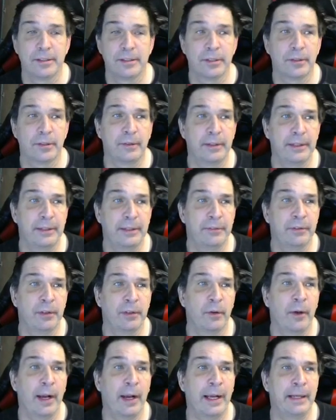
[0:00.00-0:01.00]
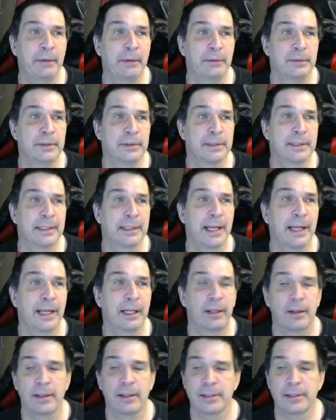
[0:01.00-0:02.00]
so even though I was kind
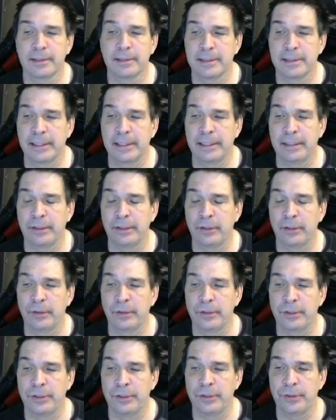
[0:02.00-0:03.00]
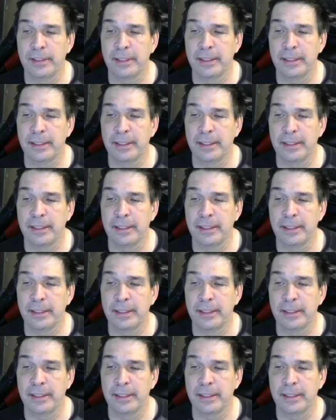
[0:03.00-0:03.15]
of lost because I didn't know the judo